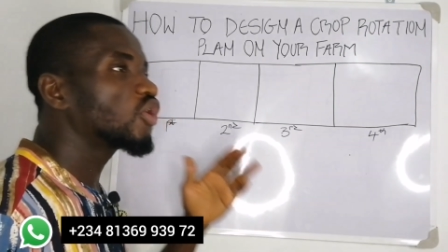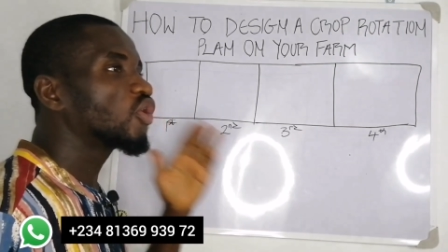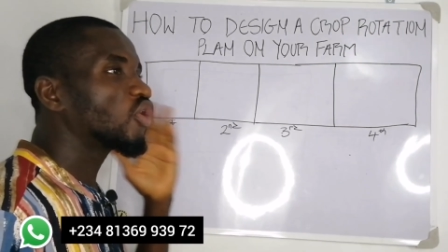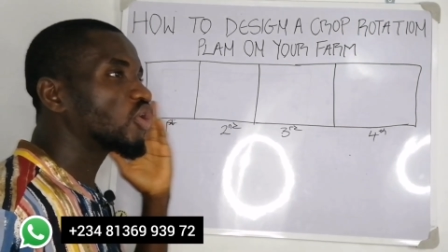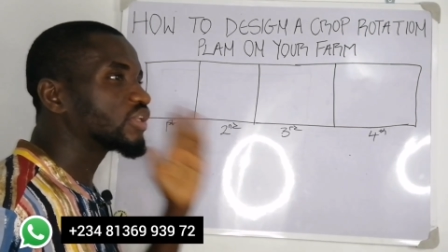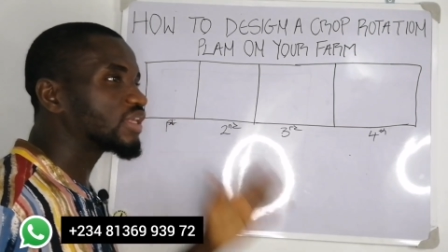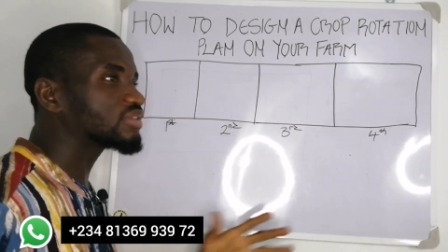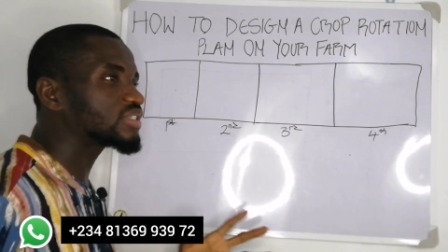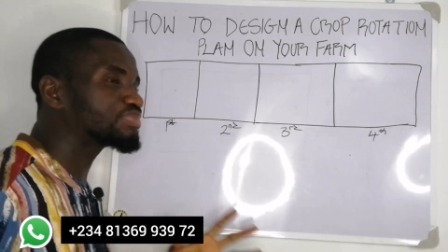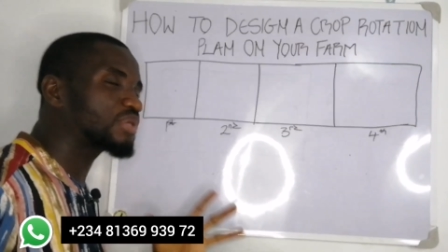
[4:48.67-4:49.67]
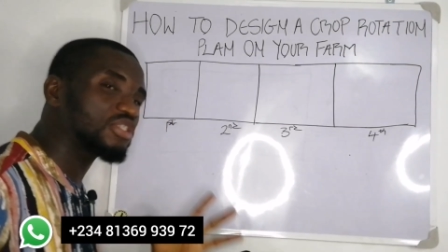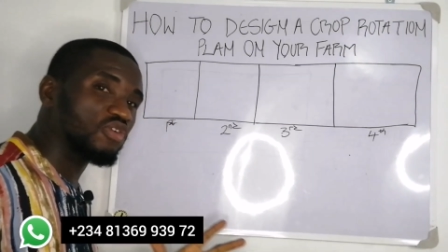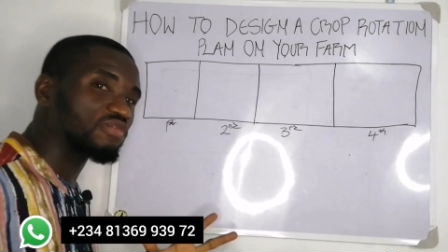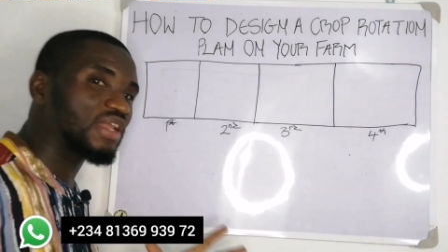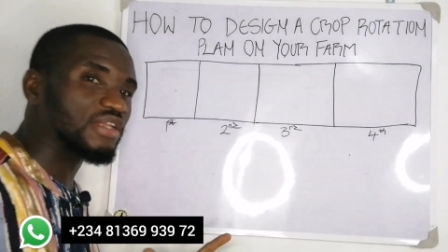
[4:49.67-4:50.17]
on a piece
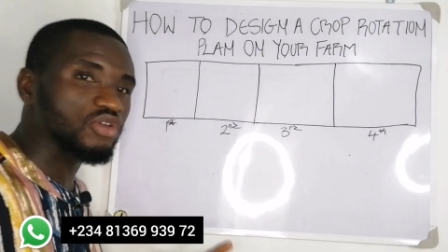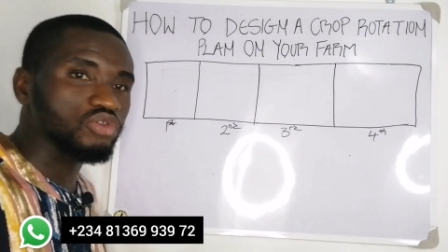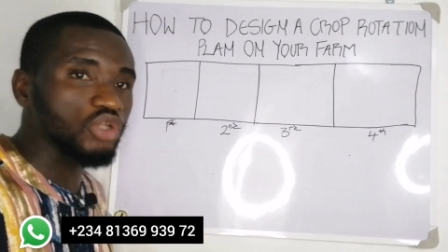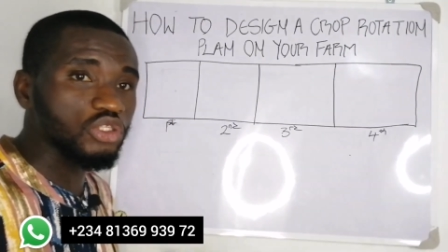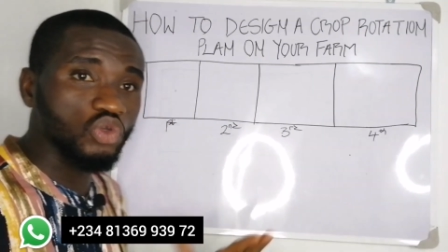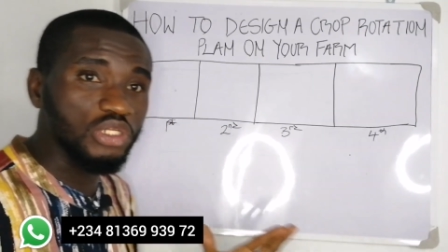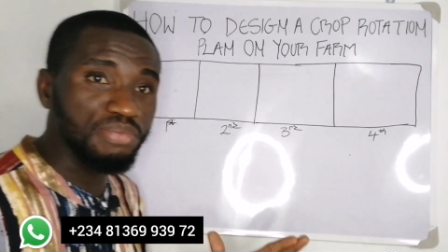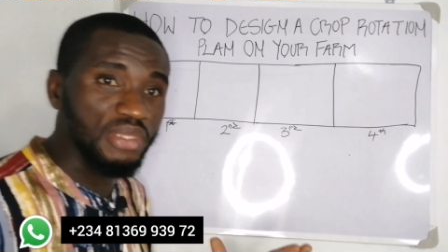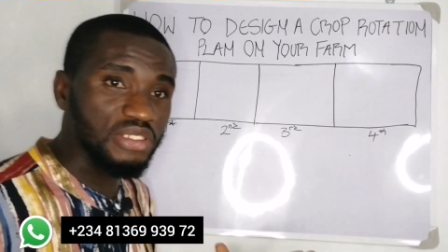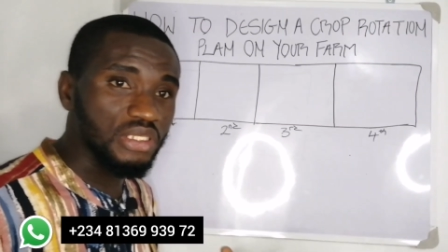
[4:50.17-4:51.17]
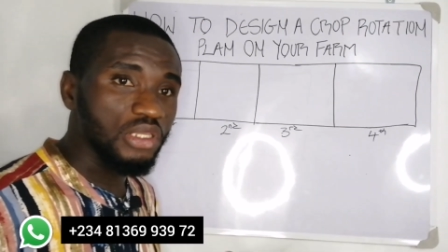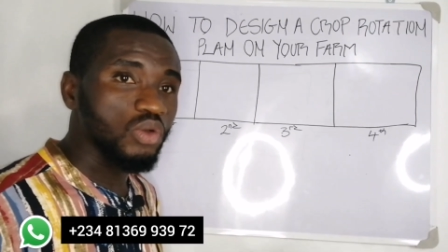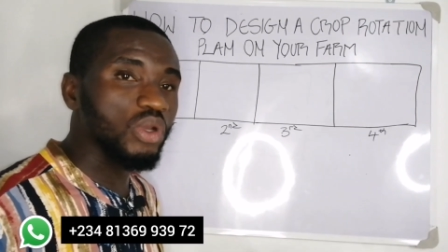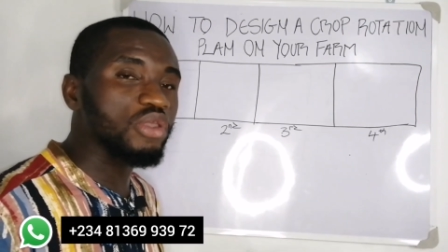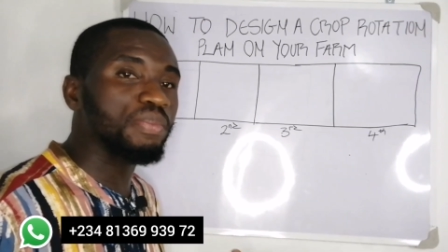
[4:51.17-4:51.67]
of land? Not only maize,
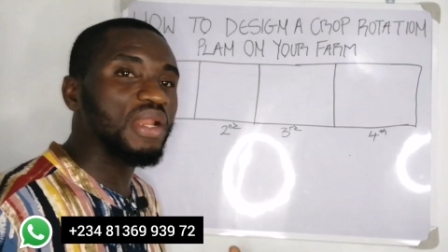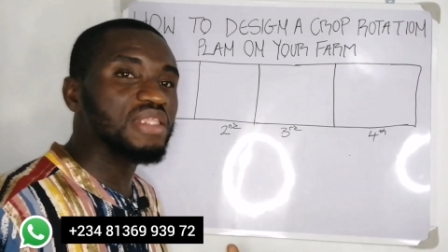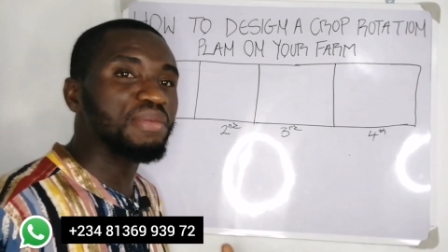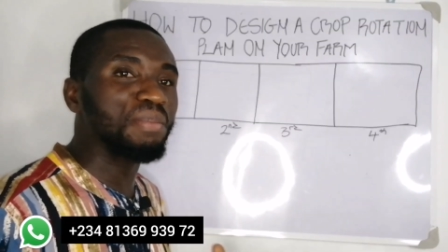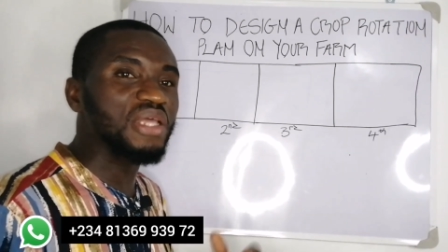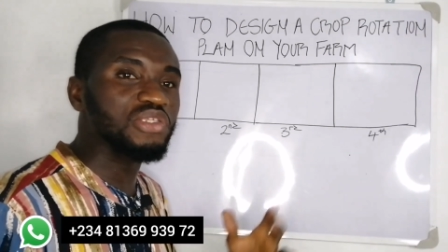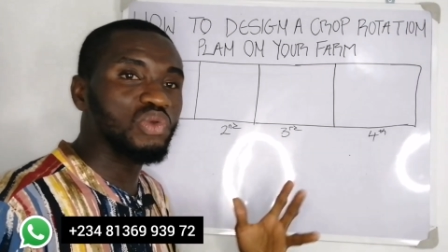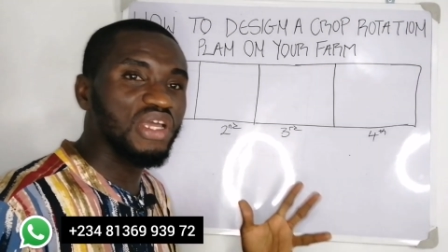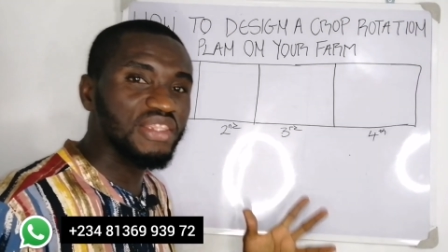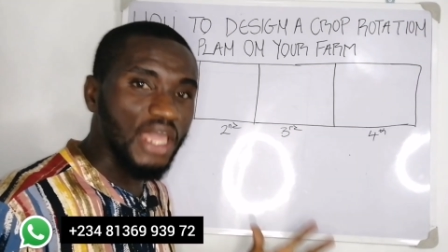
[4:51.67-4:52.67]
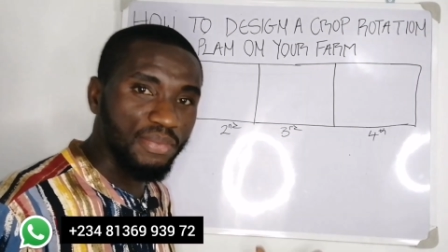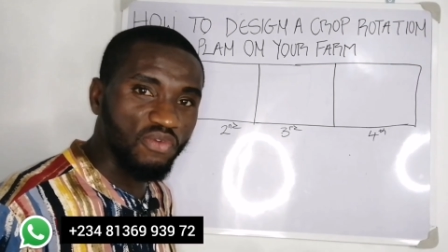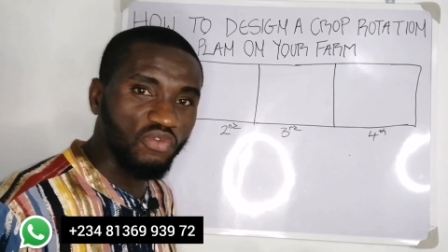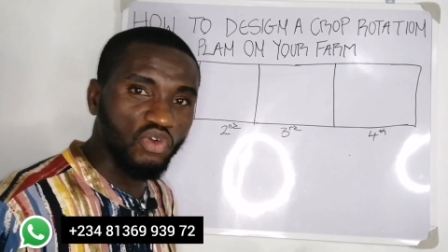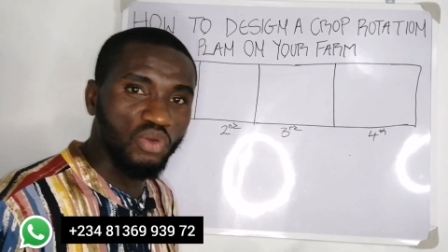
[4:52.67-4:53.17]
when you plant a particular type
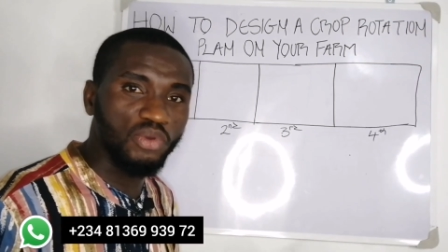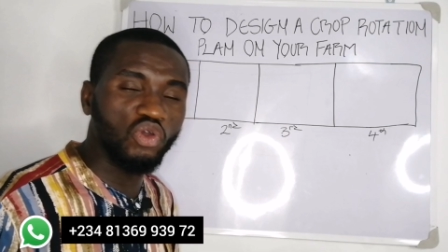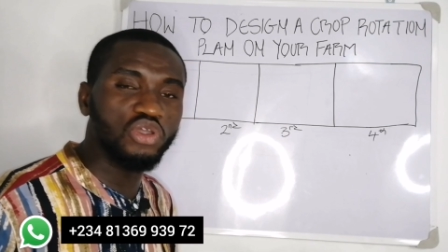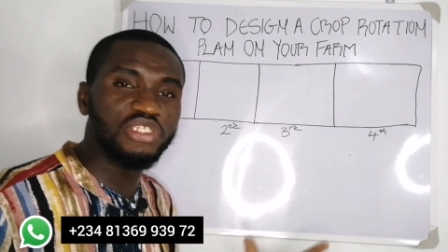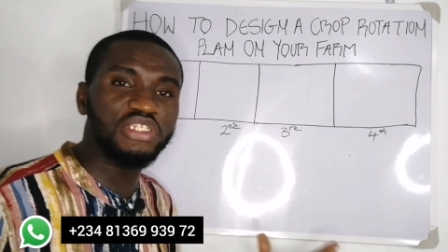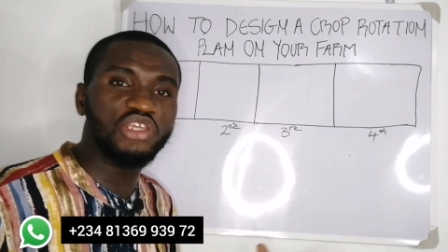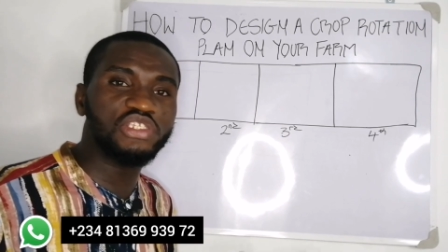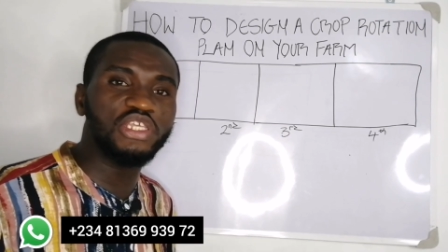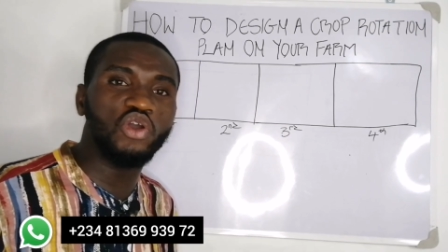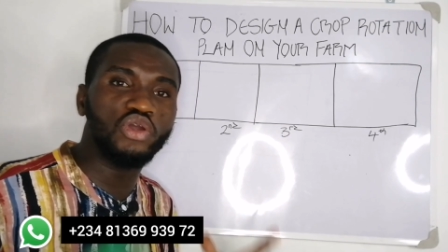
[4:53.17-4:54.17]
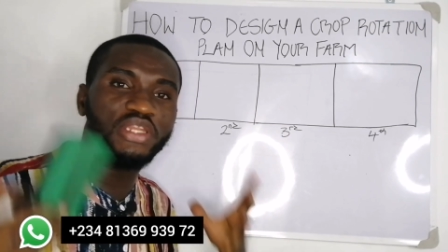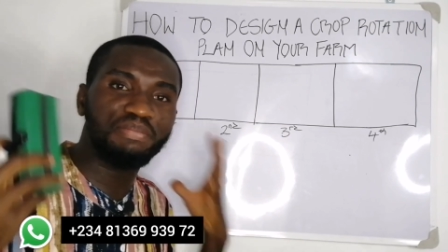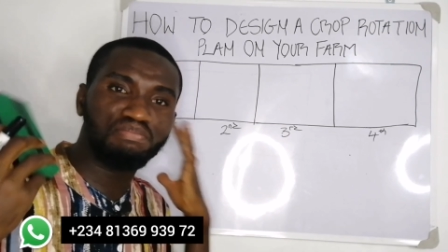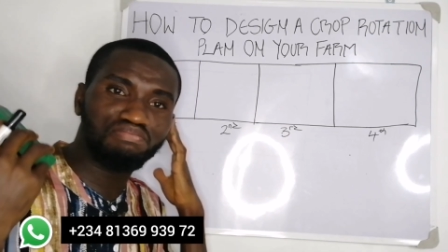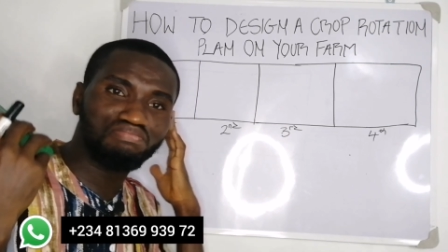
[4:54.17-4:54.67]
of crop continuously on a
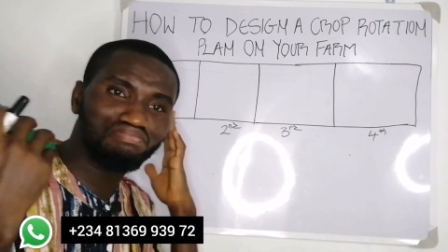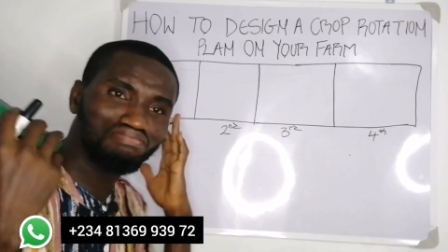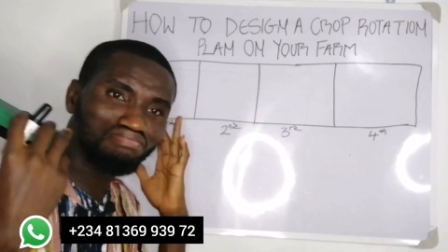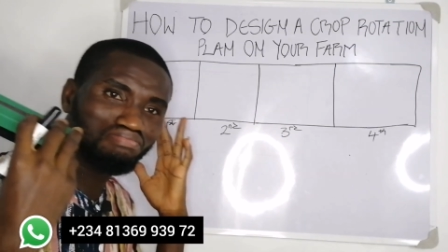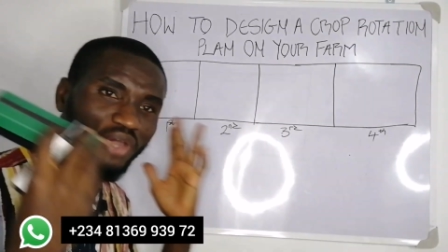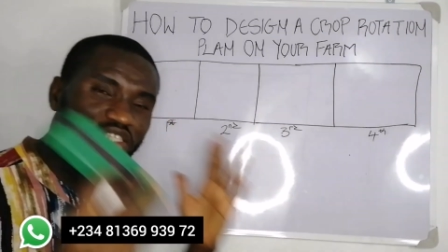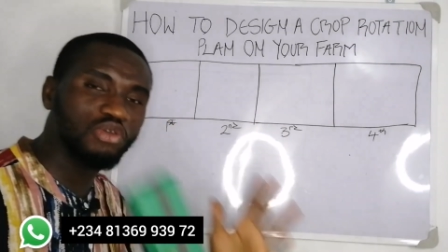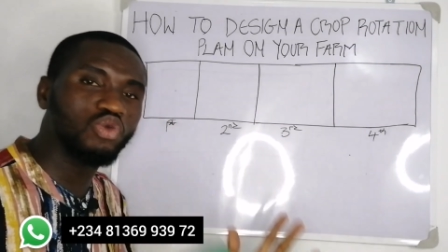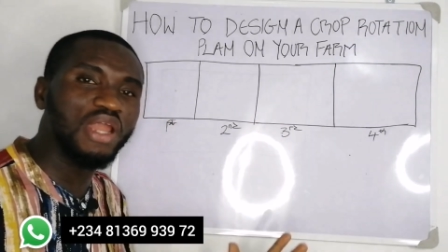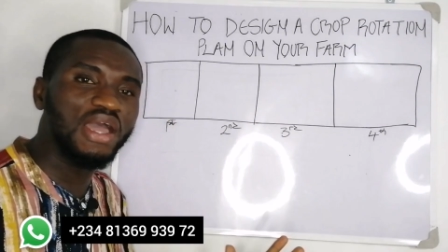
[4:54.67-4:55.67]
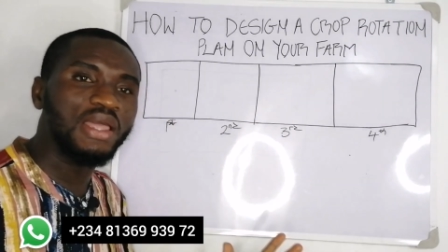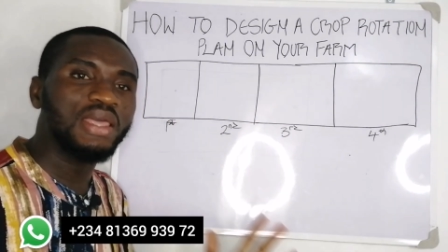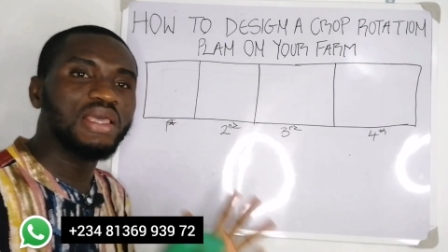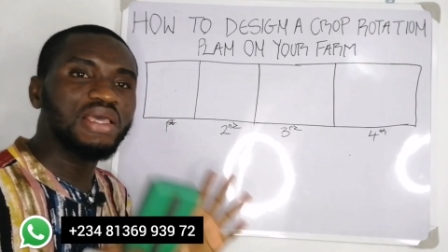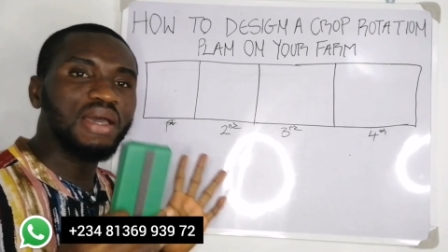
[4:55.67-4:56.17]
particular
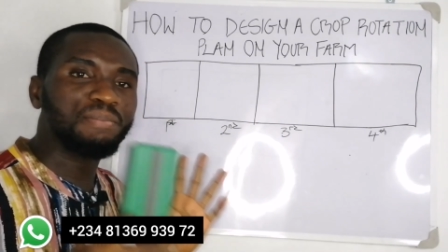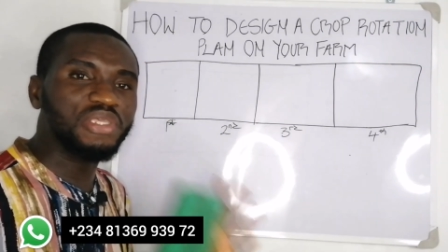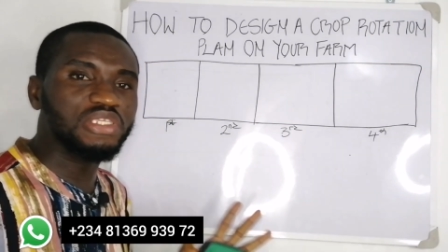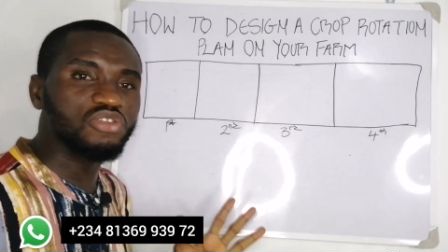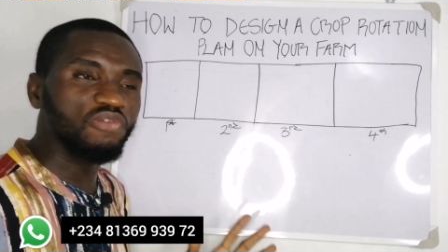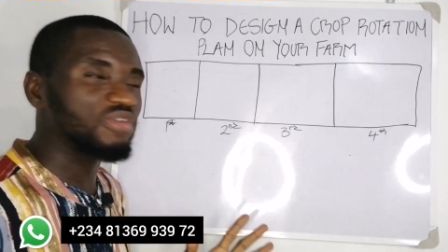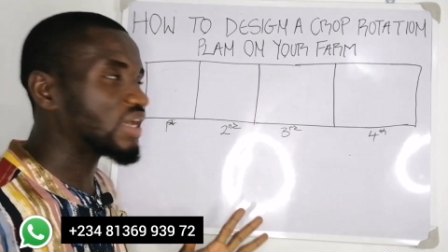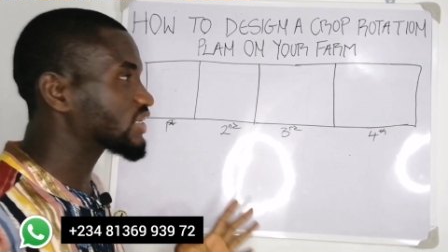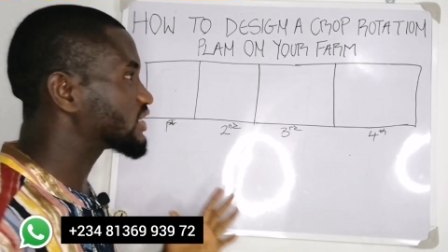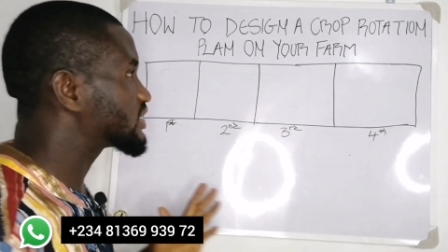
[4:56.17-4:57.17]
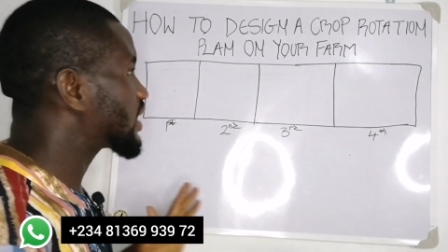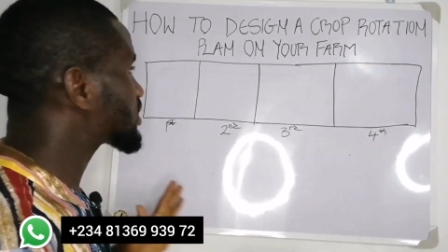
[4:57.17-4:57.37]
pieces of land is that